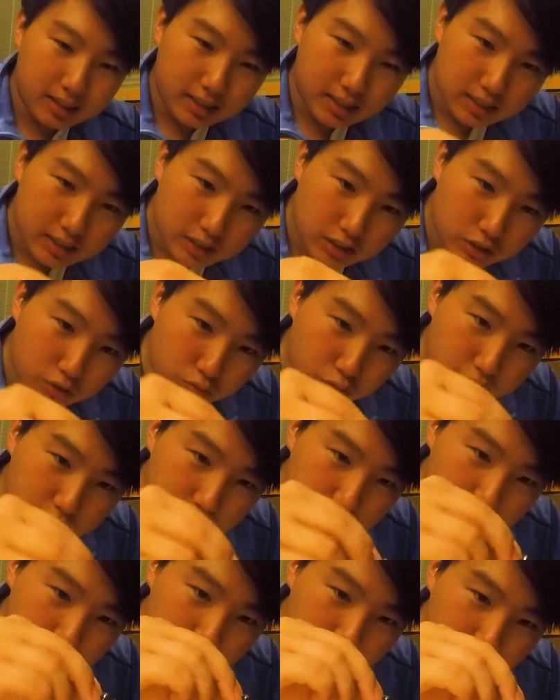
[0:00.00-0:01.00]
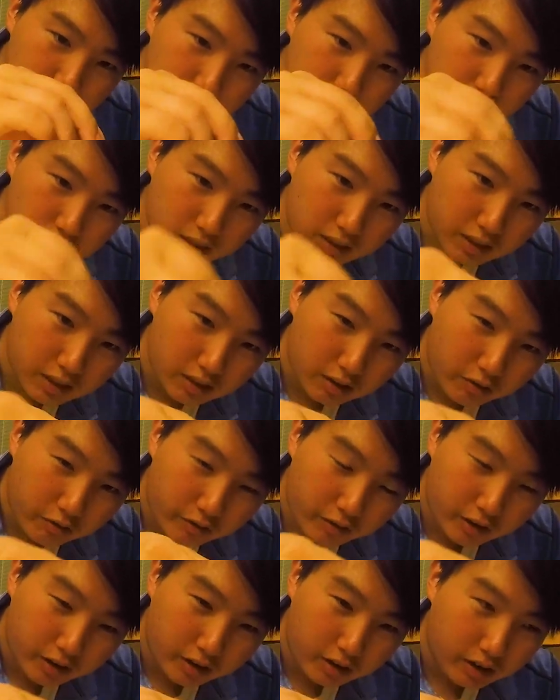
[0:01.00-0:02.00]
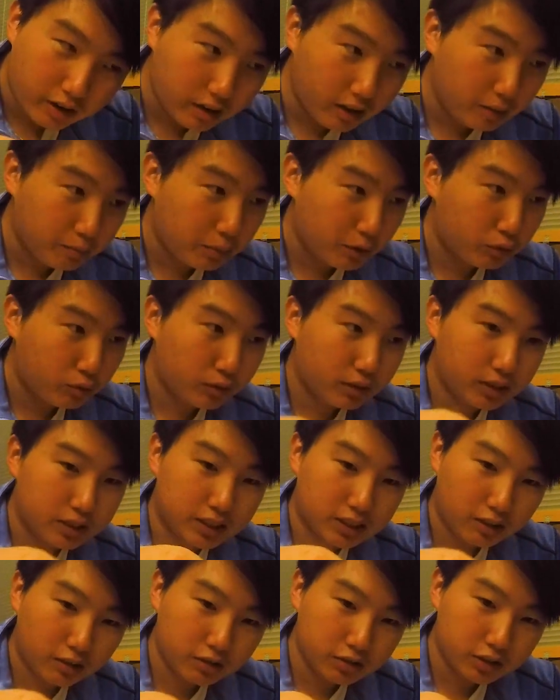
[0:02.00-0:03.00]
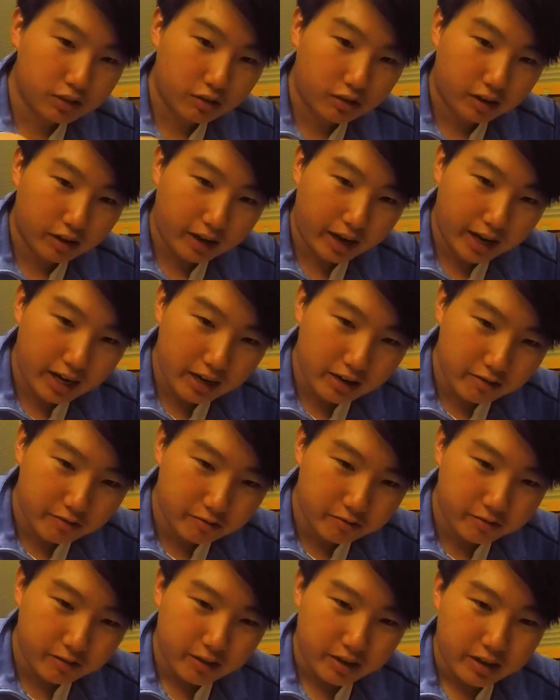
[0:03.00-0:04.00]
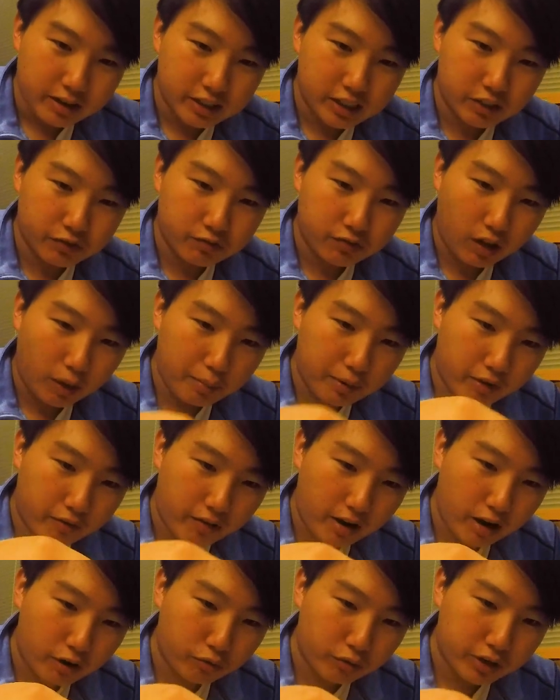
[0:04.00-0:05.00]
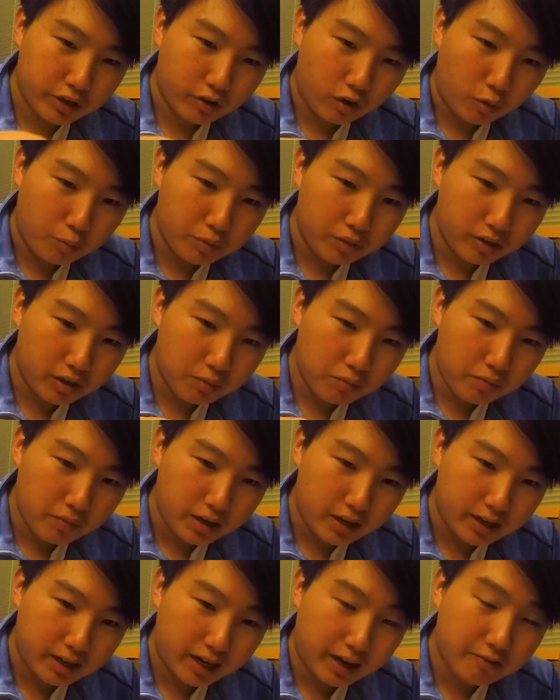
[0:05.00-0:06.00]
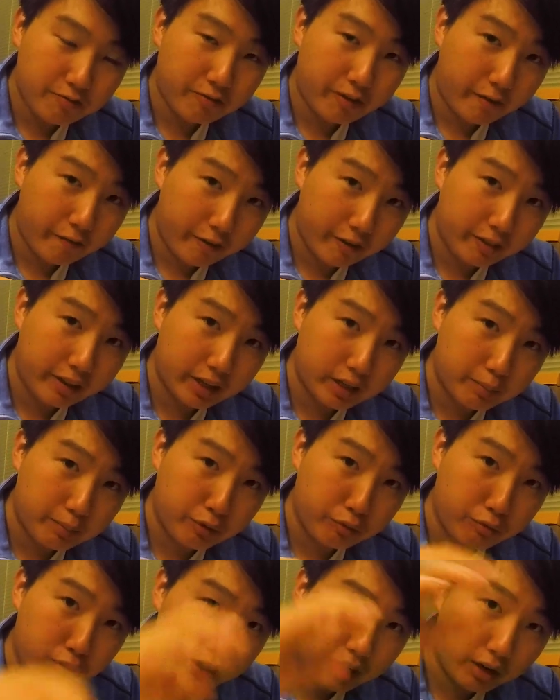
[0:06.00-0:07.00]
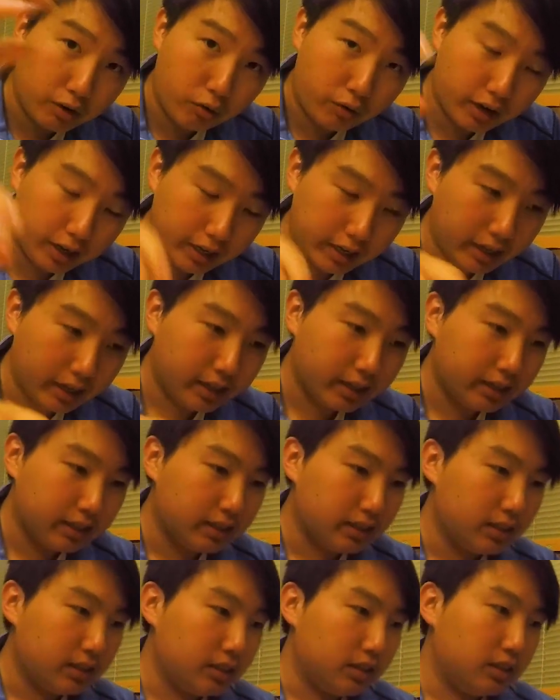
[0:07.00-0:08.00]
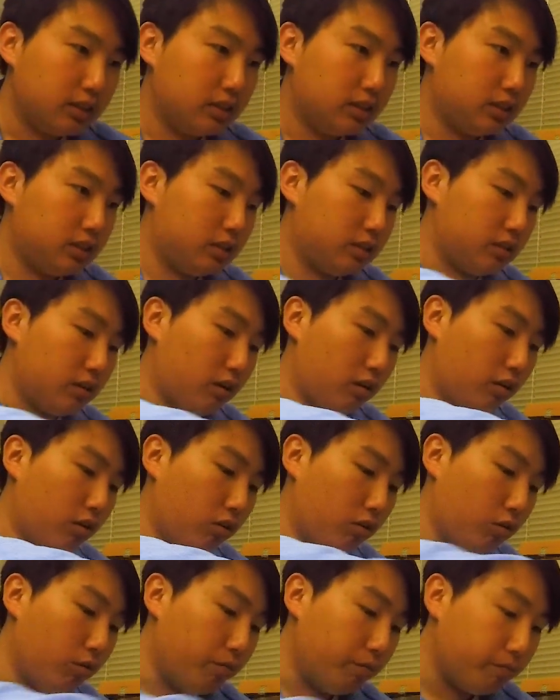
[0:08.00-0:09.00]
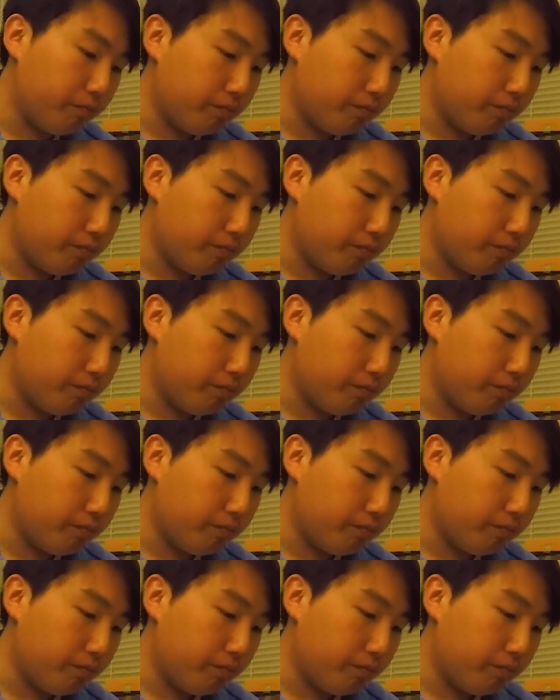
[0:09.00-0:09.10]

these switches over between the shells, they're kind of just flopping around when you open them, and I found that to be really annoying. So,